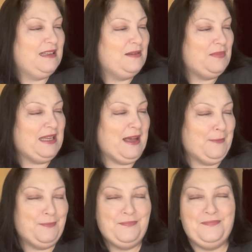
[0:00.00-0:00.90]
But yeah,
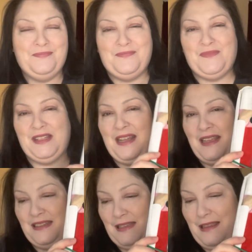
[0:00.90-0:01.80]
so
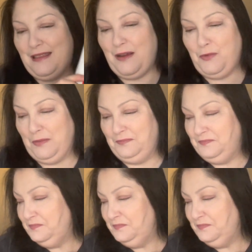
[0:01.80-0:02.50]
that's that one.